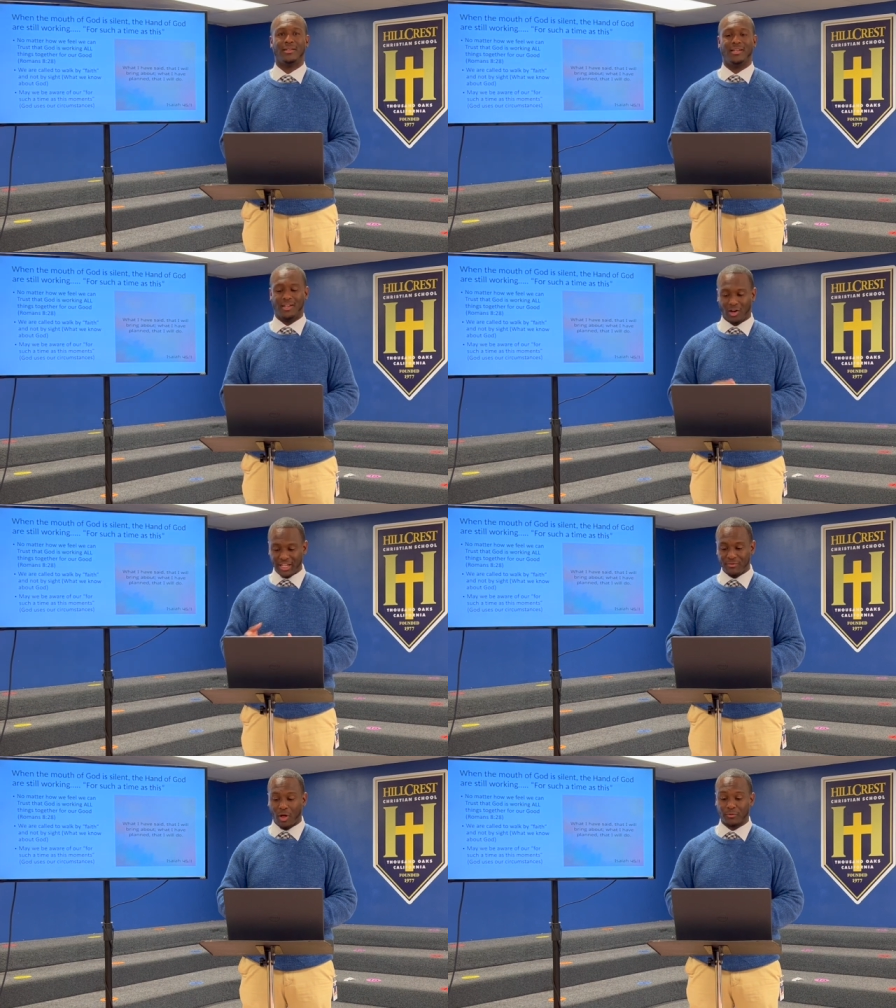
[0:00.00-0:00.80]
And I'll
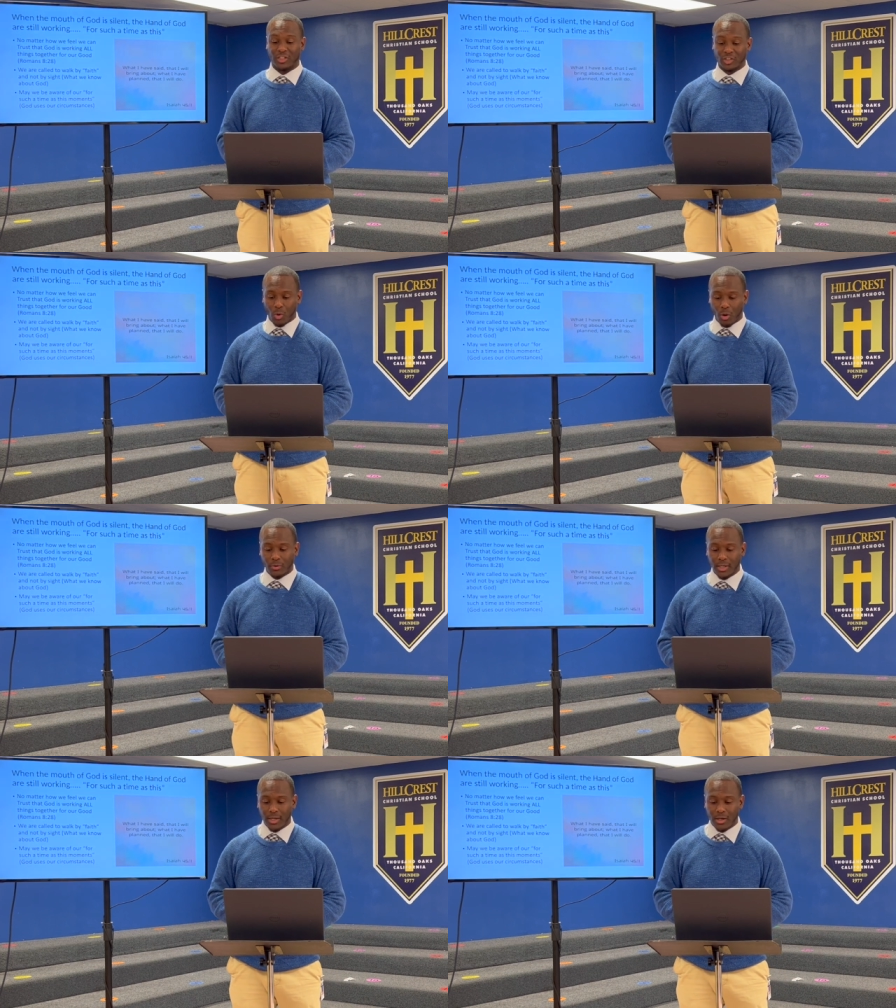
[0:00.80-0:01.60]
leave off with this quote.
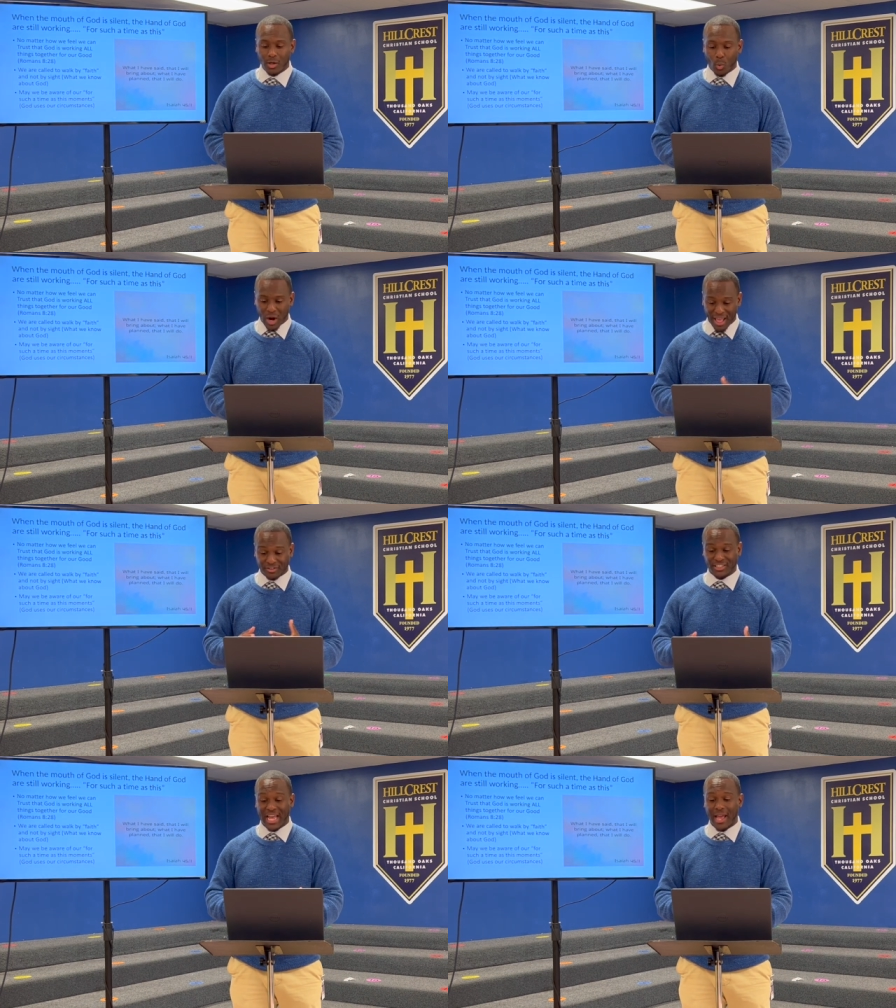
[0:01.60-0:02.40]
What I have
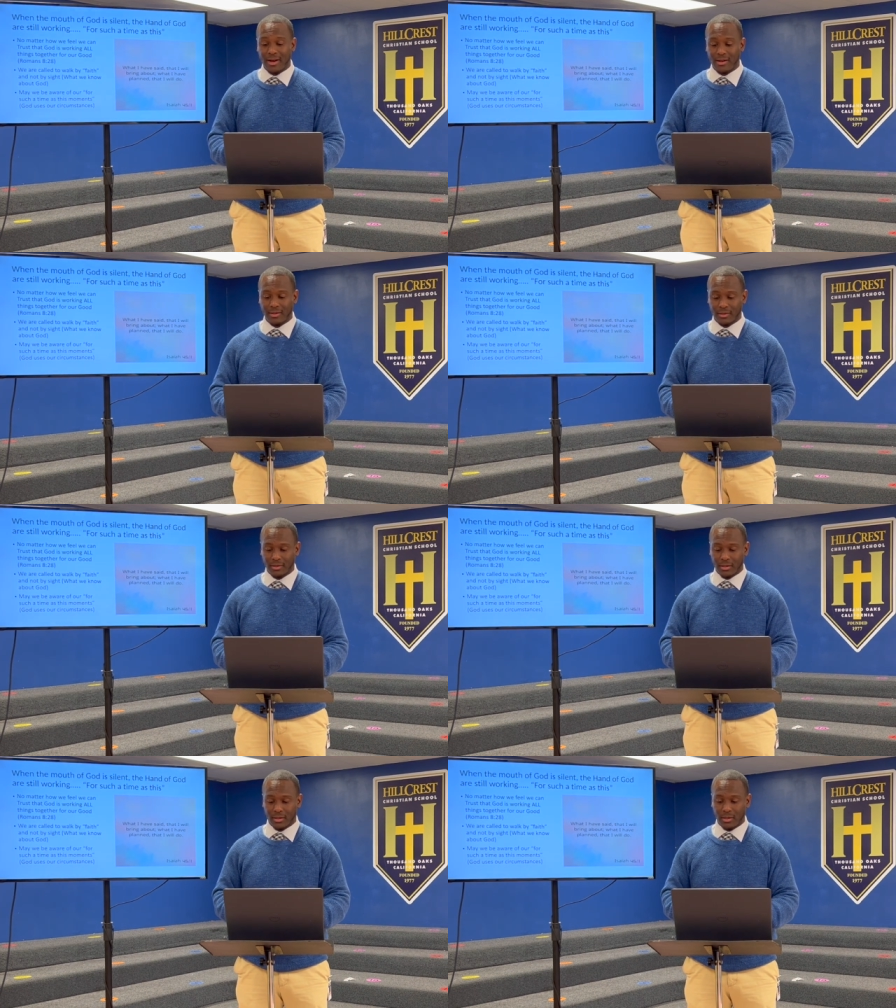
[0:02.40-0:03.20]
said,
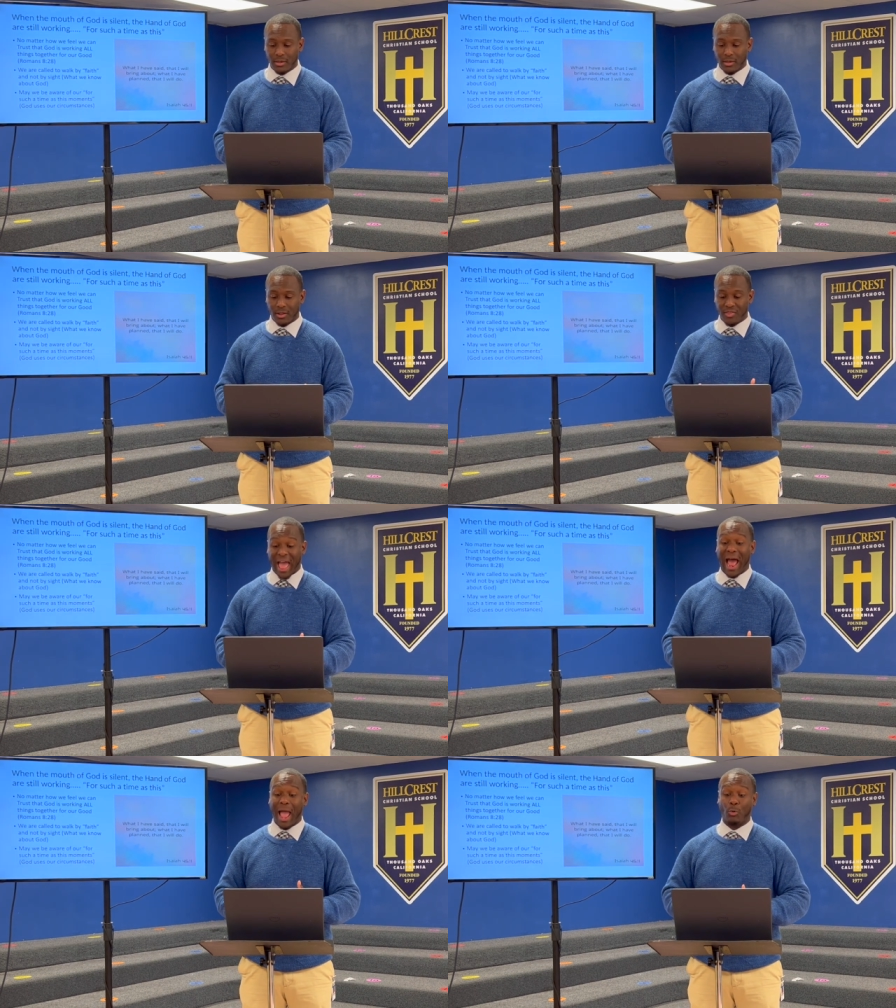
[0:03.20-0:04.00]

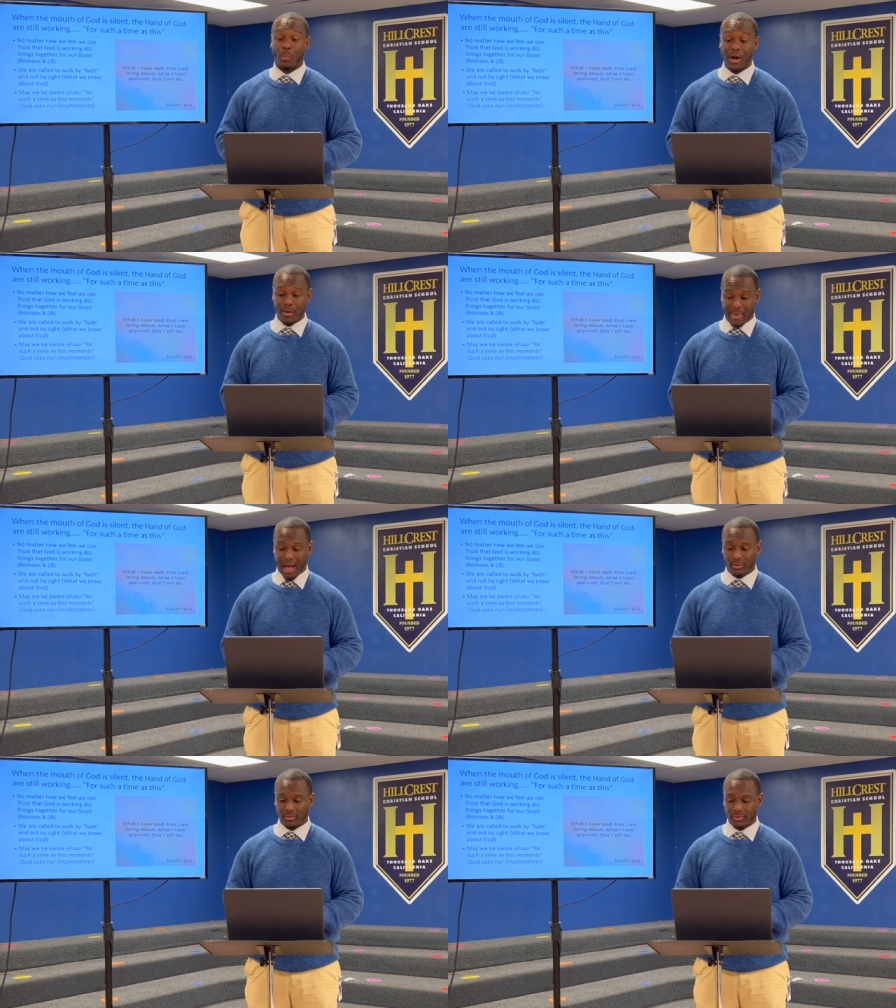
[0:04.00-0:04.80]
that I will bring about.